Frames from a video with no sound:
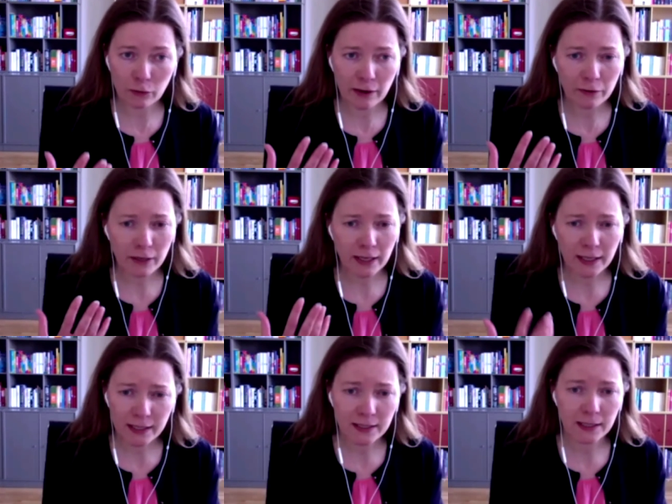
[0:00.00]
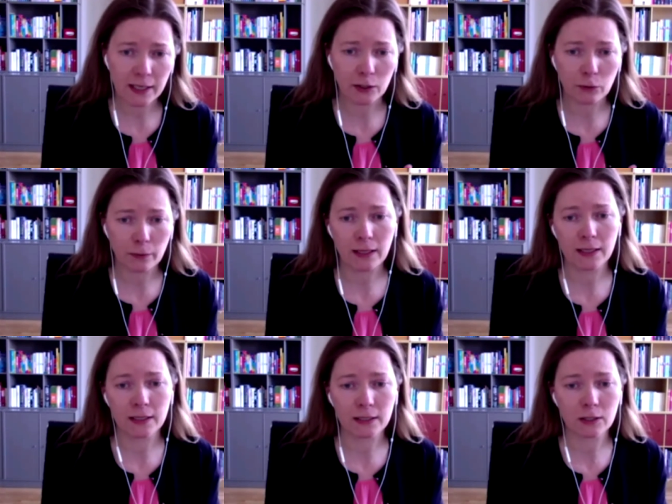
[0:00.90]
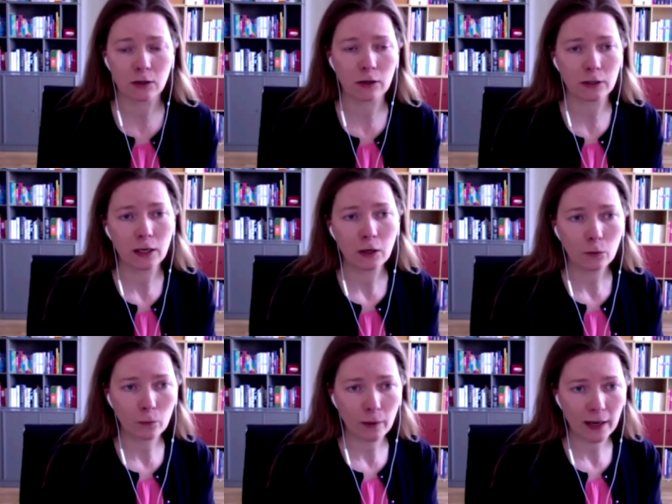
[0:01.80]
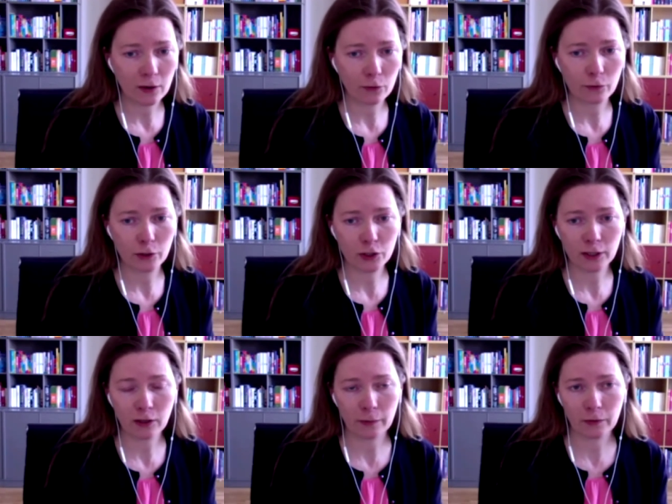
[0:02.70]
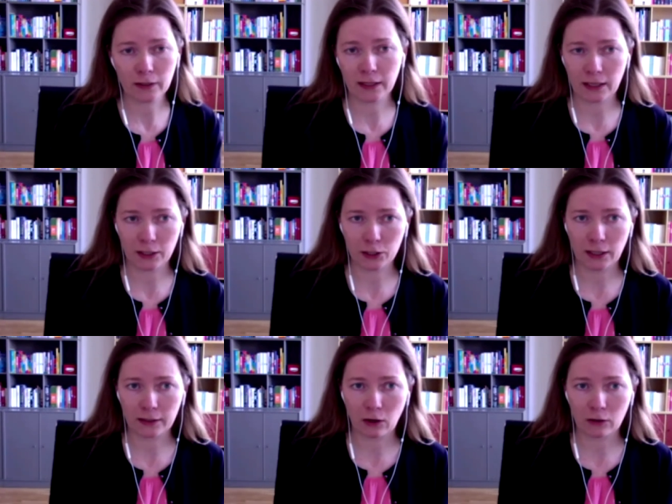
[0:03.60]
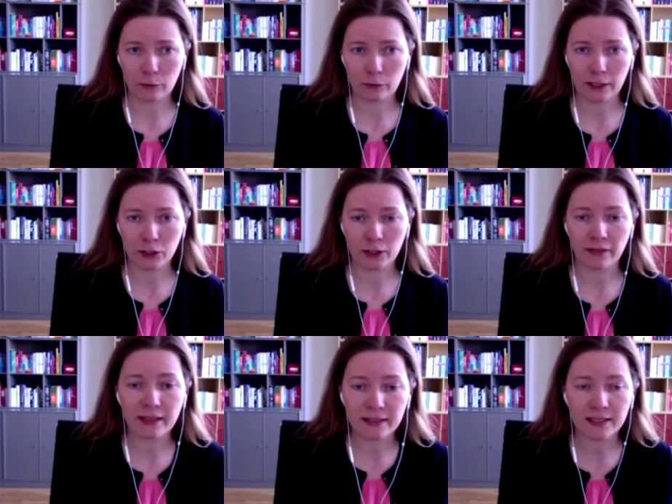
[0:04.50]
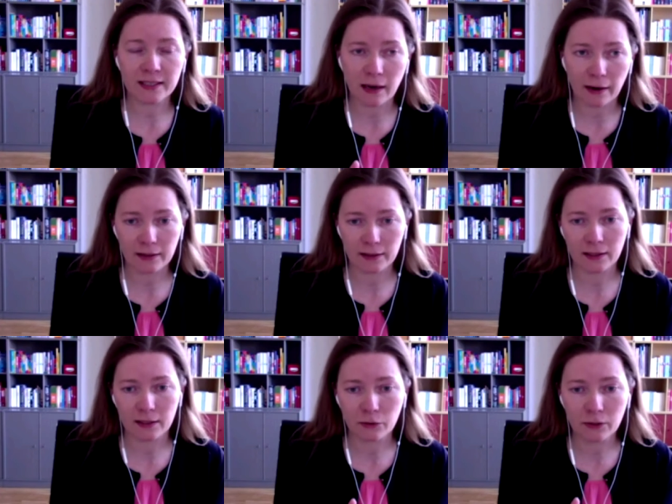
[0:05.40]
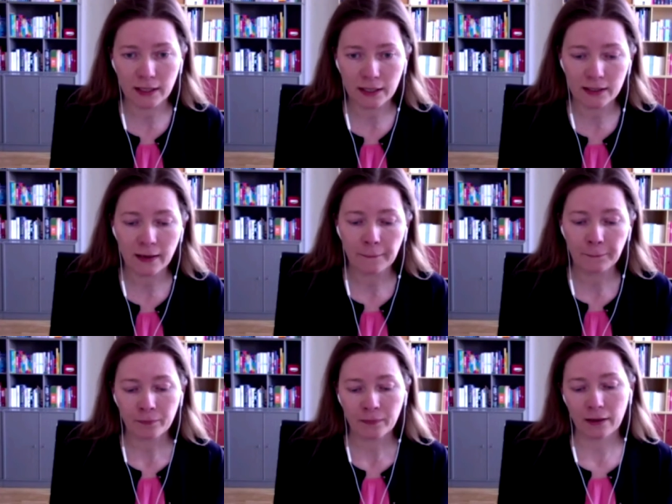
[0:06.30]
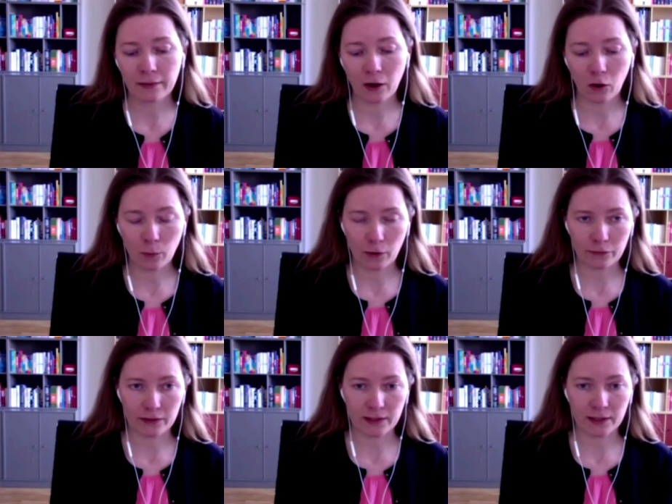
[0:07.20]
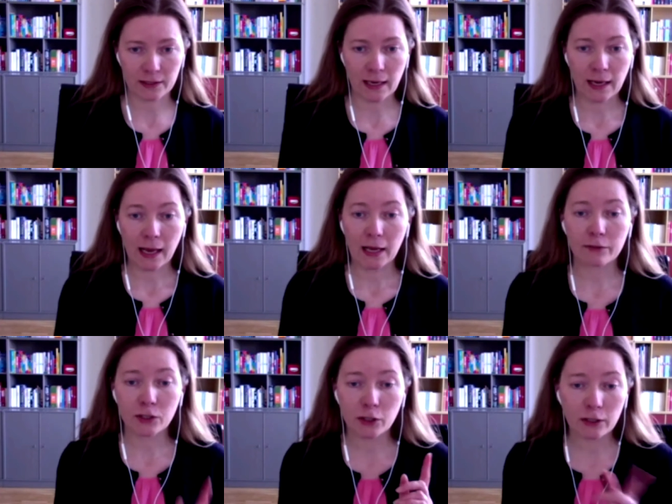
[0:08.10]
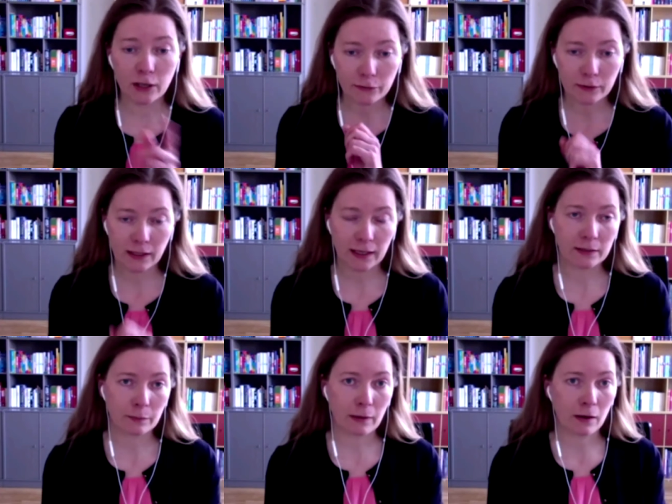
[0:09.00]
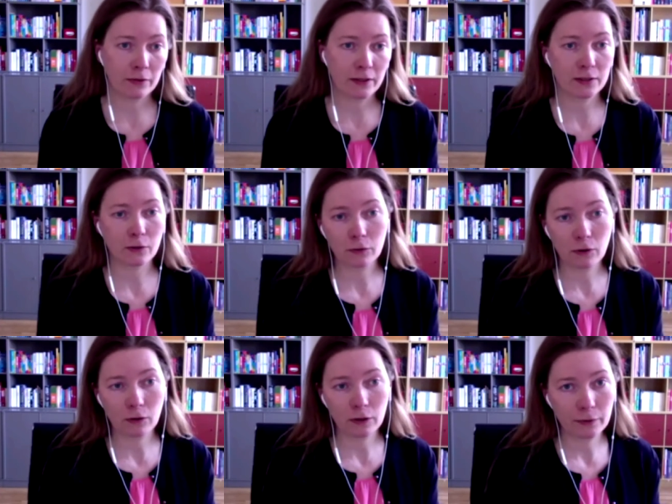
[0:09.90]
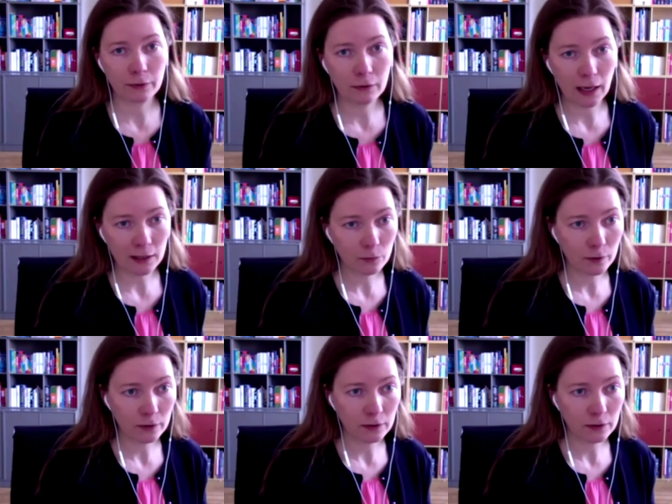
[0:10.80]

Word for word: also a very easy and quickly installed way of virtual communication and collaboration. That's a starter kit you need in the home offices. And we should not forget about the so-called blue-collar